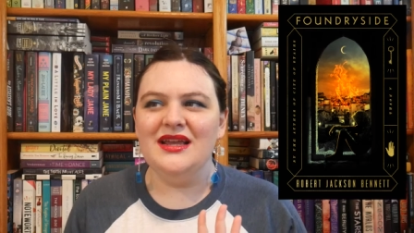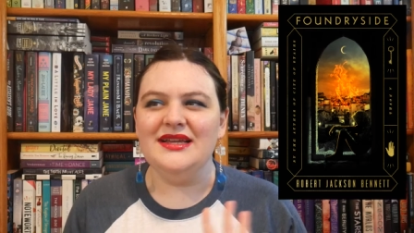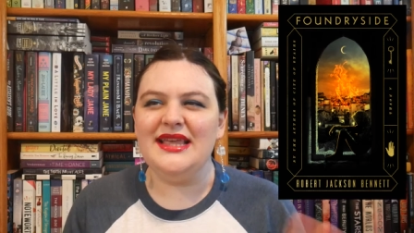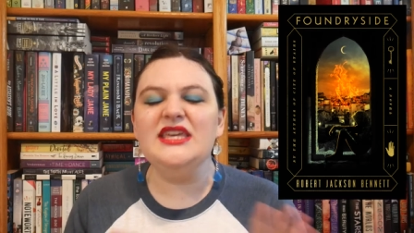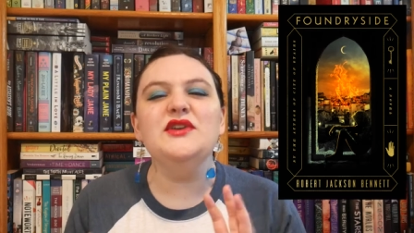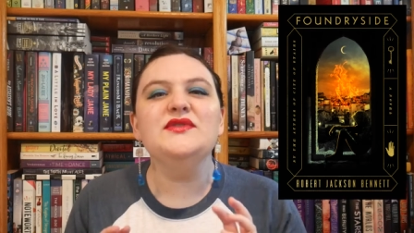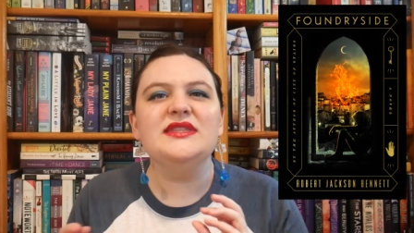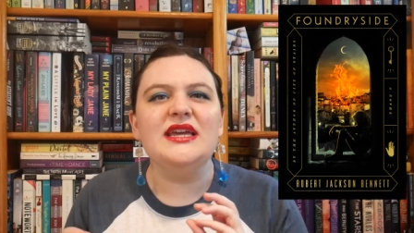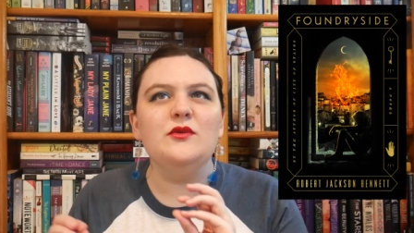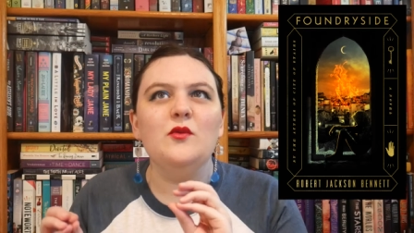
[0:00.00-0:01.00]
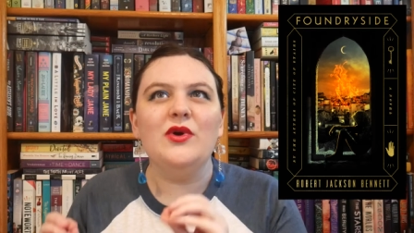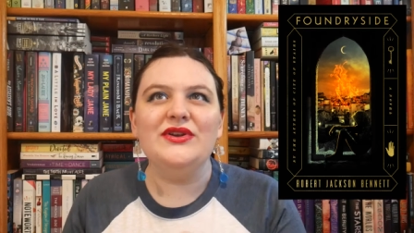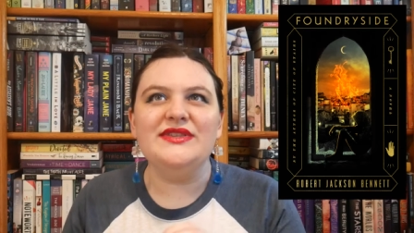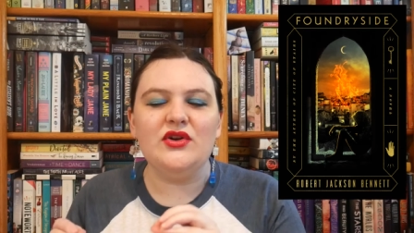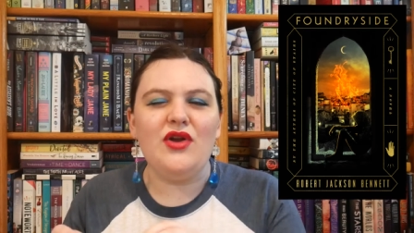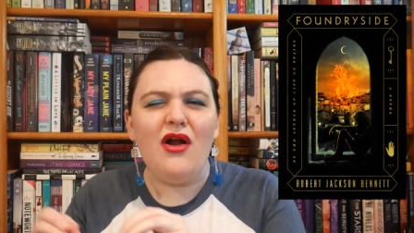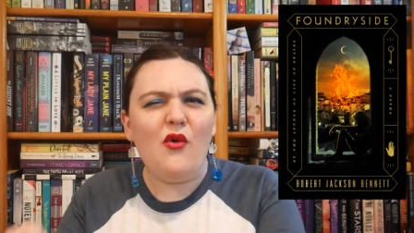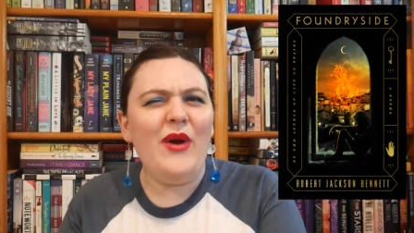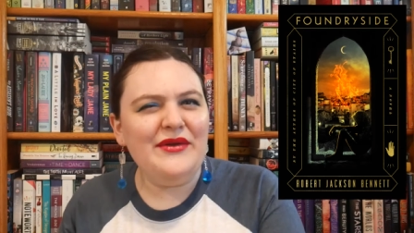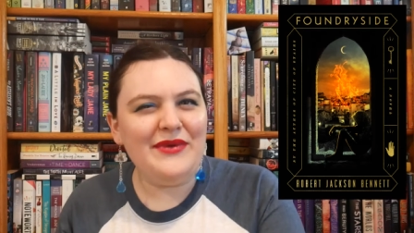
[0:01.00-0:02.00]
like they use like words that are not
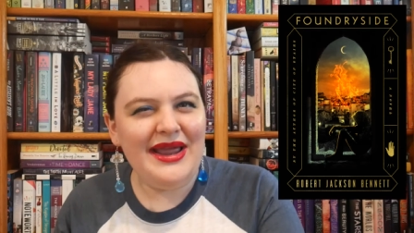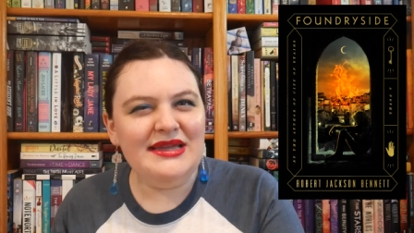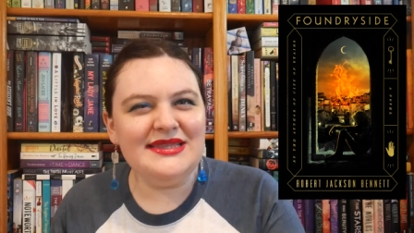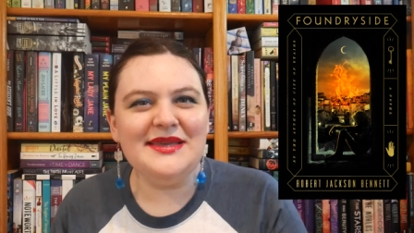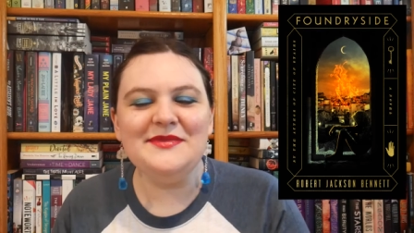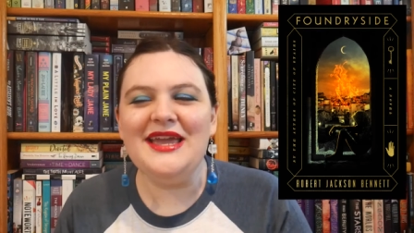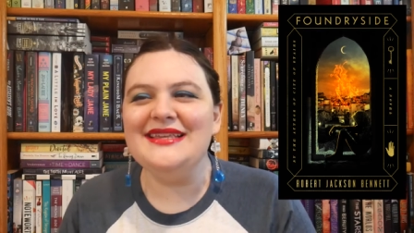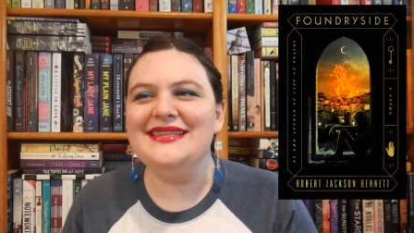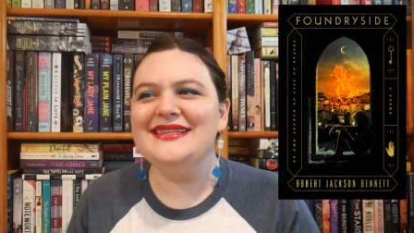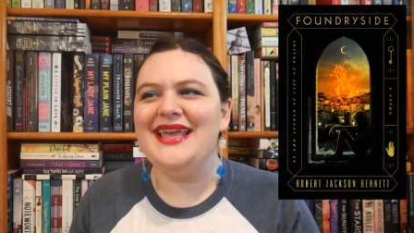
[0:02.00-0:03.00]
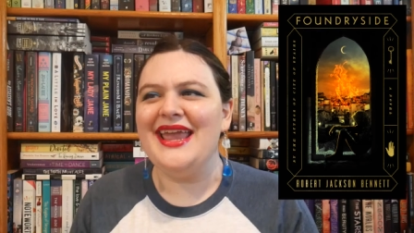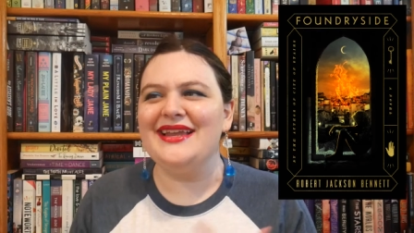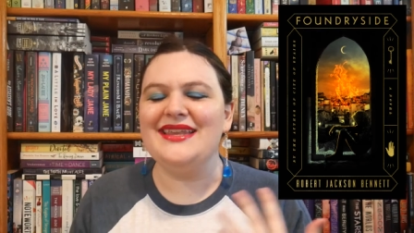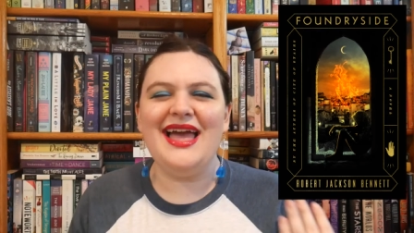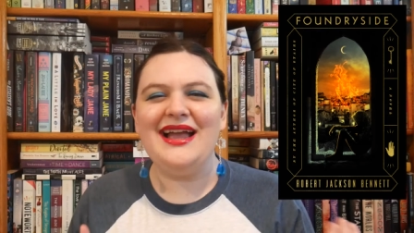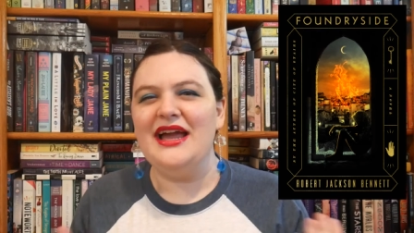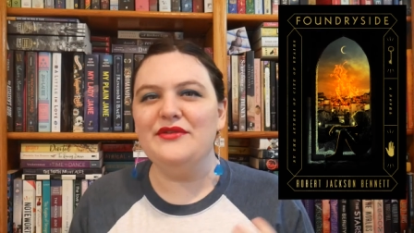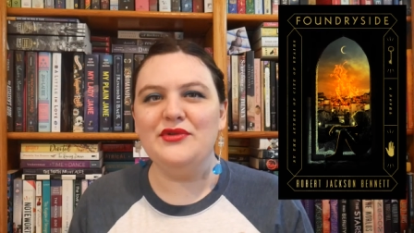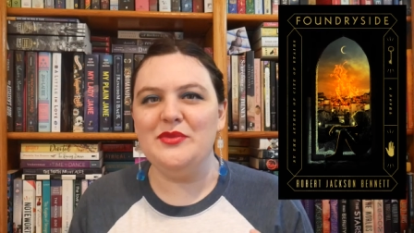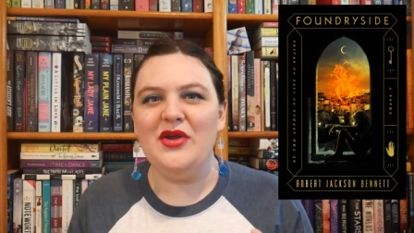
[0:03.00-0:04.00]
quite right in some cases and that kind
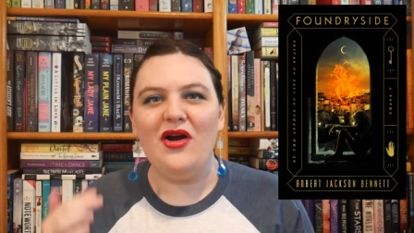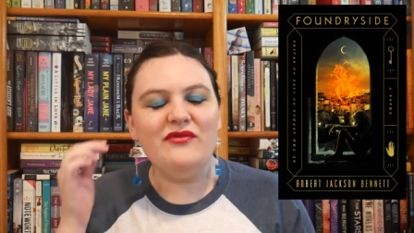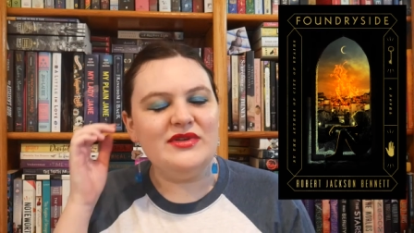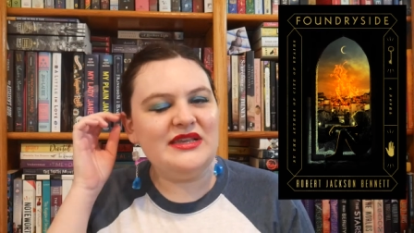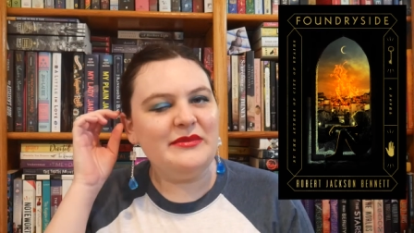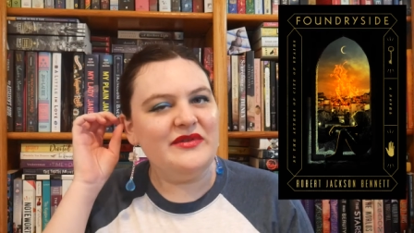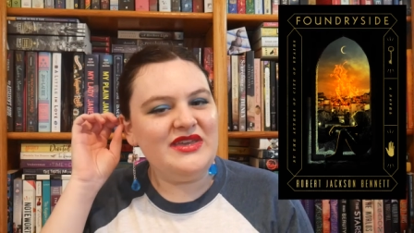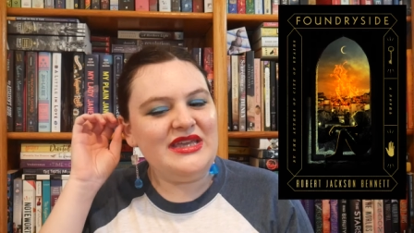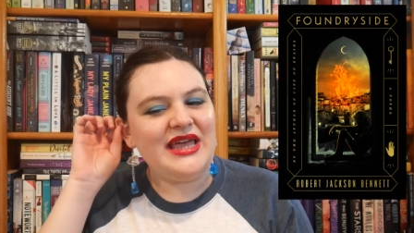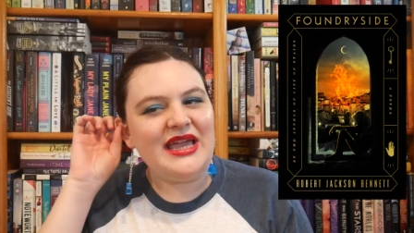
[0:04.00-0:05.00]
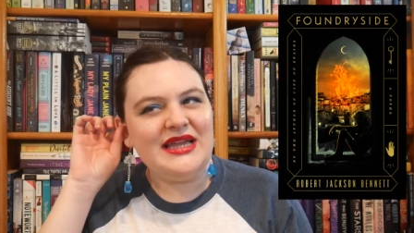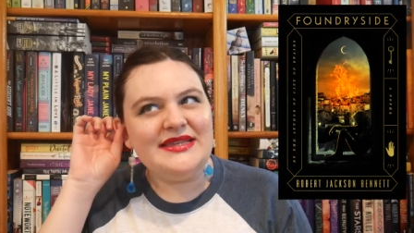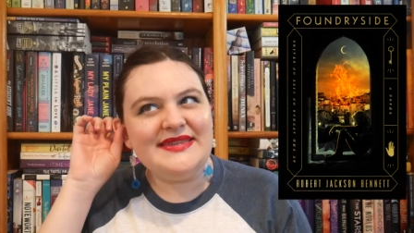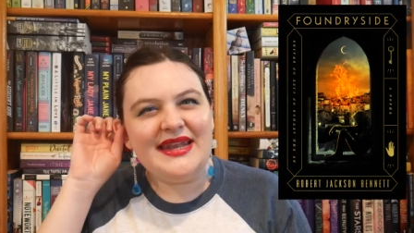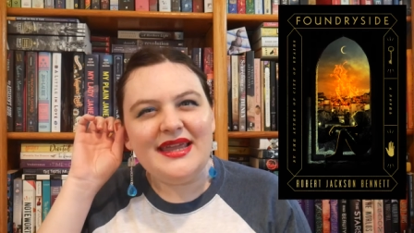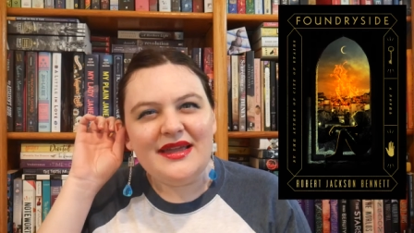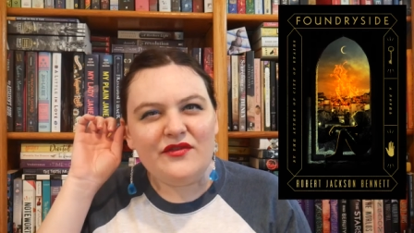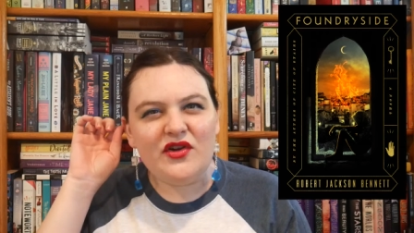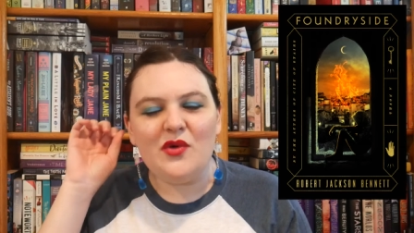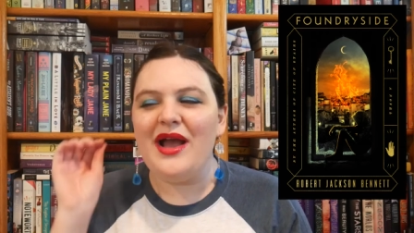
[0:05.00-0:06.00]
of threw me off with some of the like setting
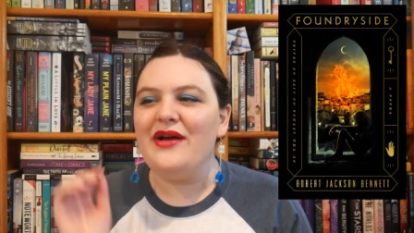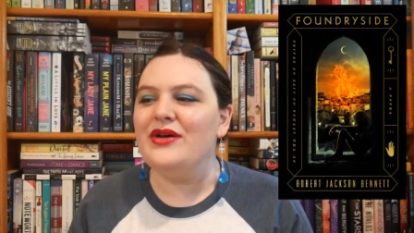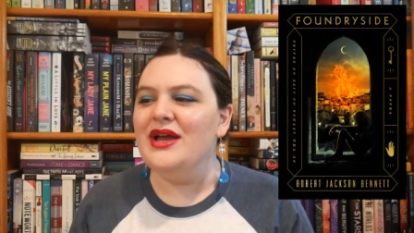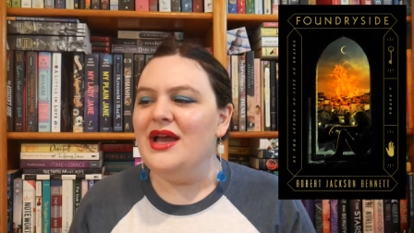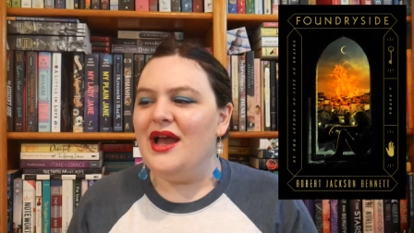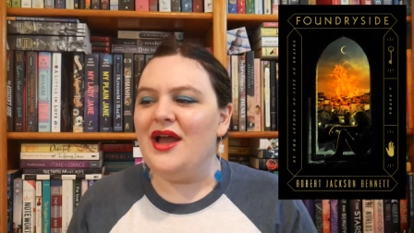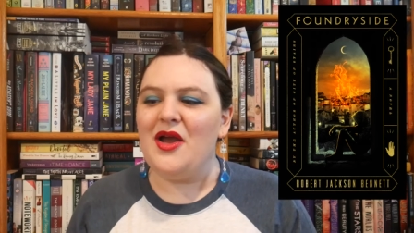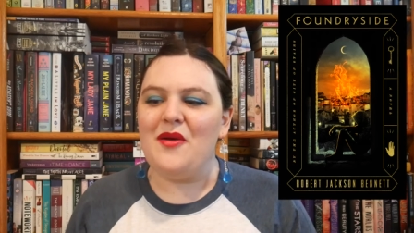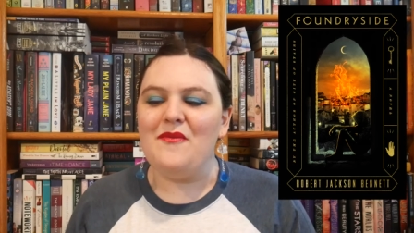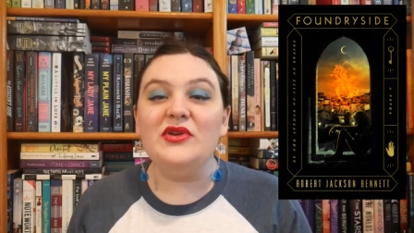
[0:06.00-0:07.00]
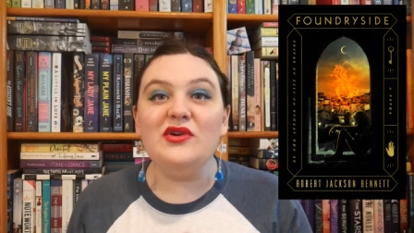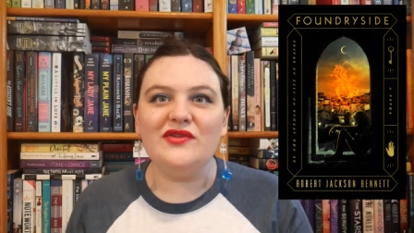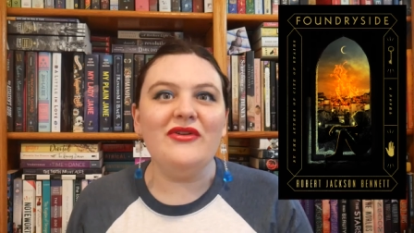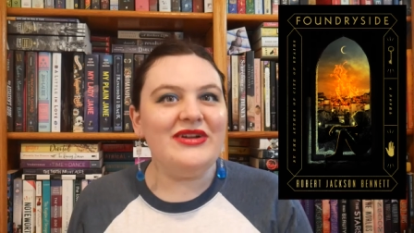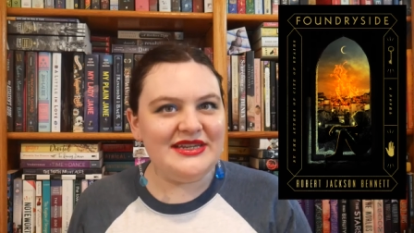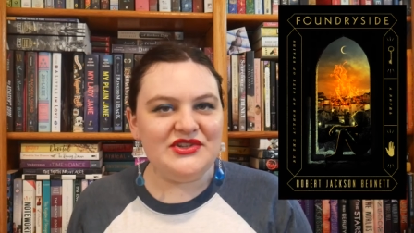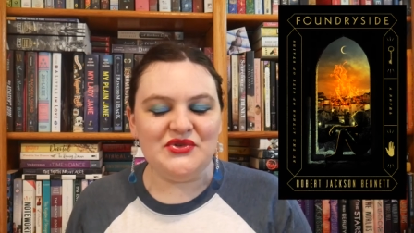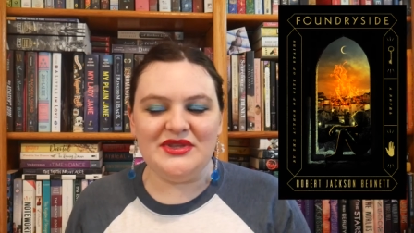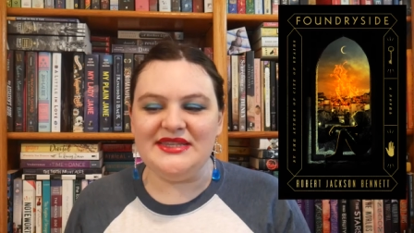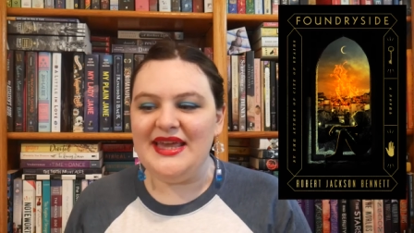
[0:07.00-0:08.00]
for a while um, but overall I did
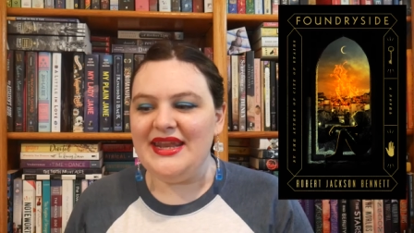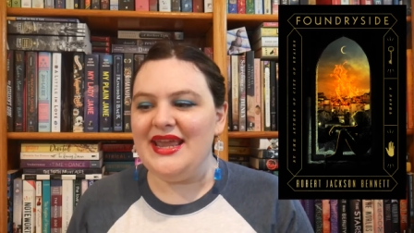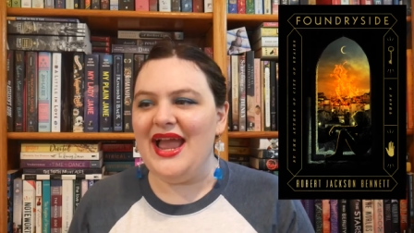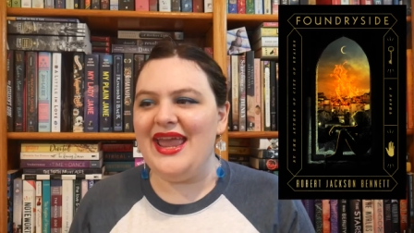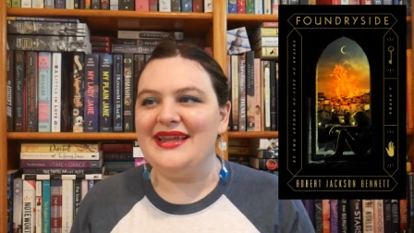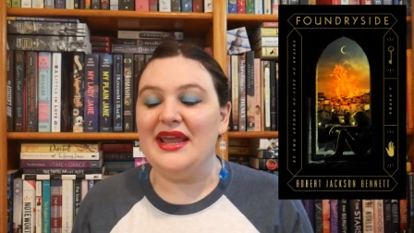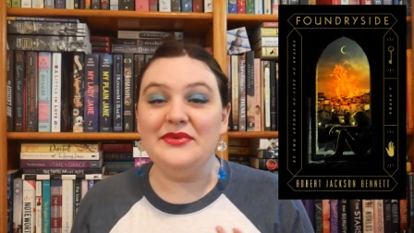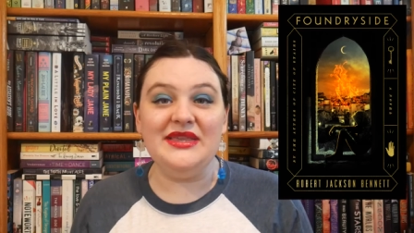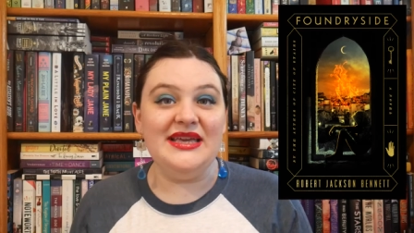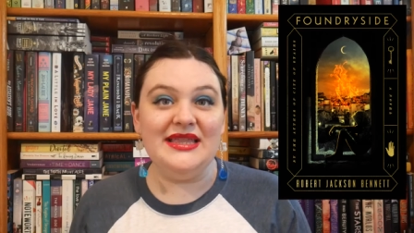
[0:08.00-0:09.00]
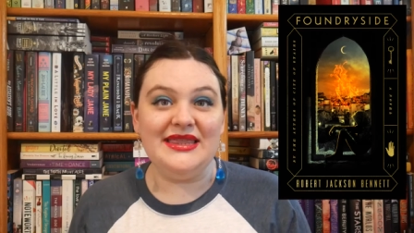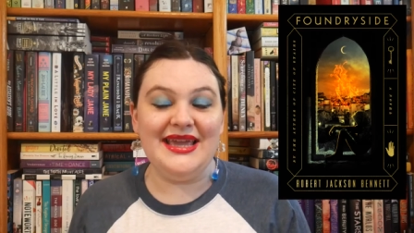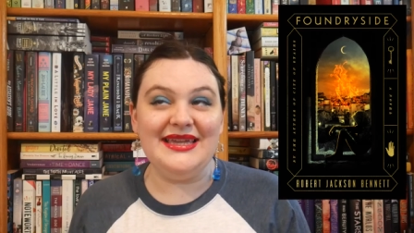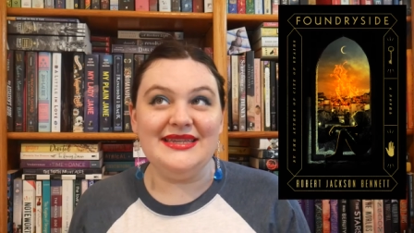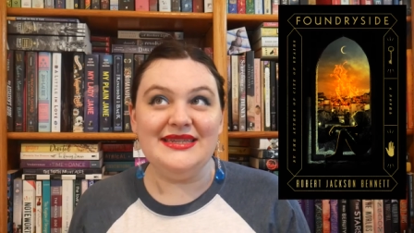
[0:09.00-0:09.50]
enjoy the setting and I really liked